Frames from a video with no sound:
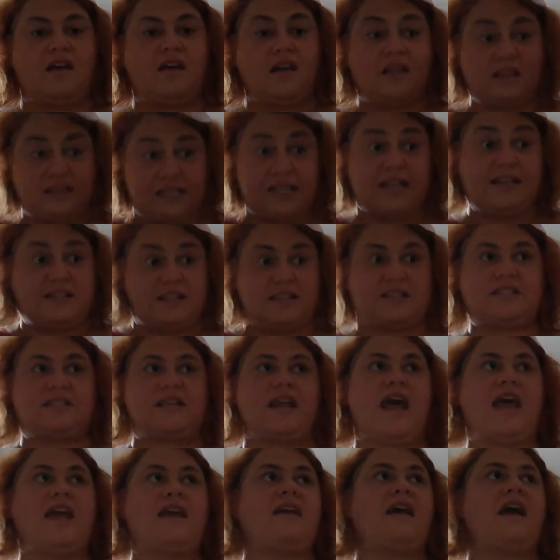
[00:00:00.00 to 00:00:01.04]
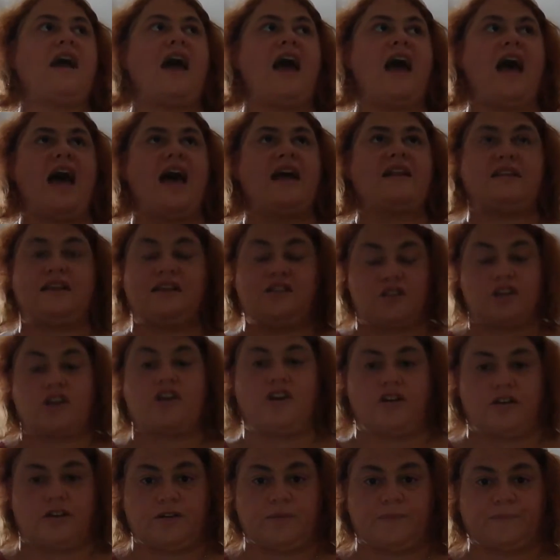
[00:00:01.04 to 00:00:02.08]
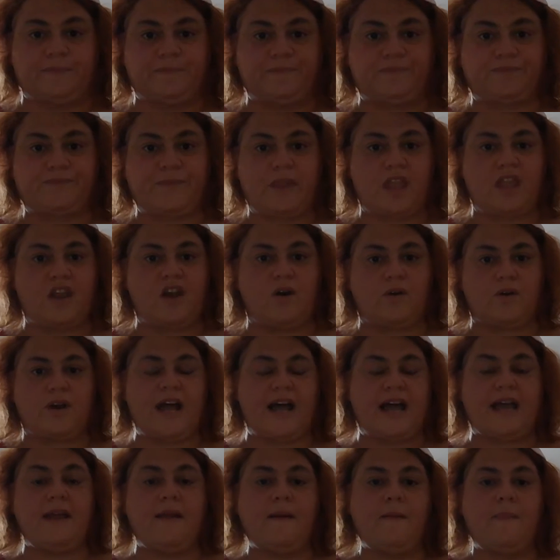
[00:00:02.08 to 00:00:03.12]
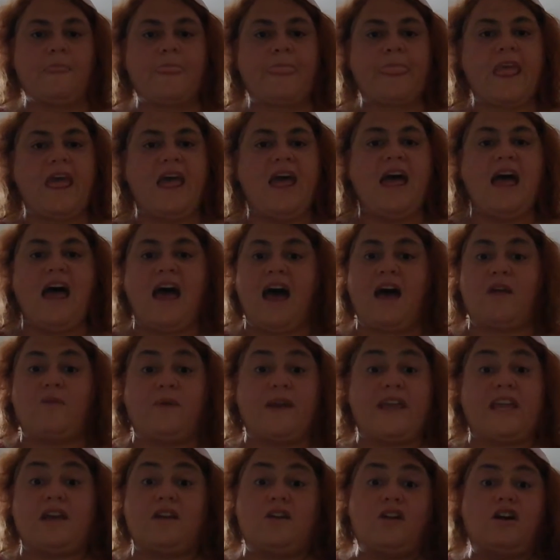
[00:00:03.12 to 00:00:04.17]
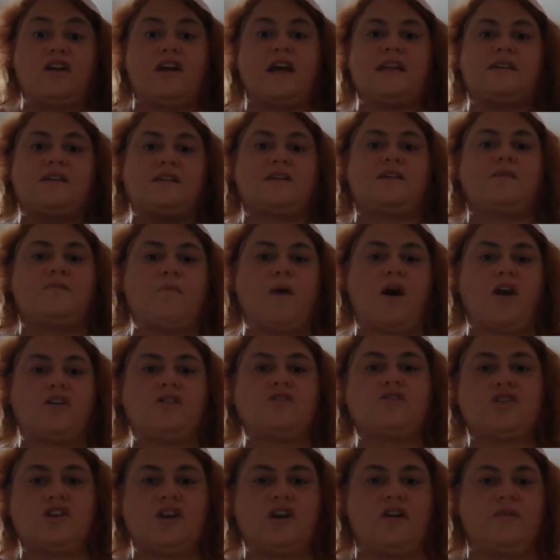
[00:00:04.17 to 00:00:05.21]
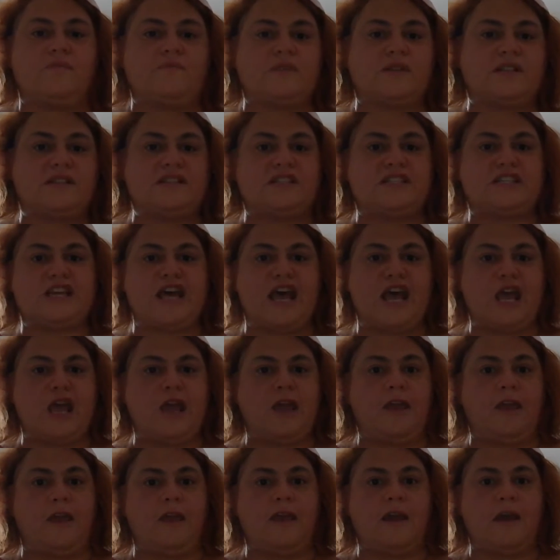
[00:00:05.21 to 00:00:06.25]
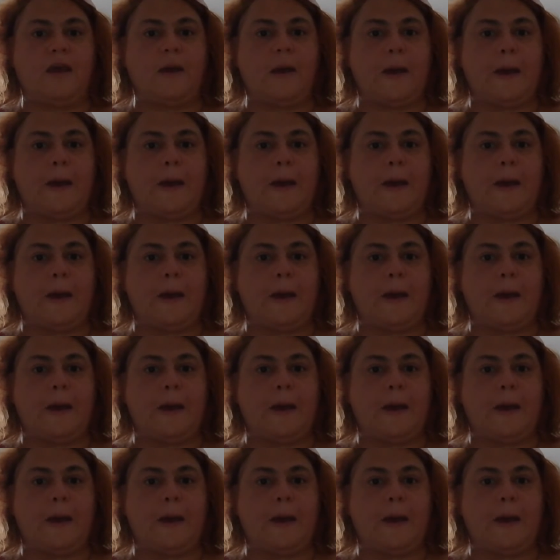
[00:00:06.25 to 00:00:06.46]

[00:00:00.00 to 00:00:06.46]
the snake and is cured. Okay? And we can look at it in modern terms and say,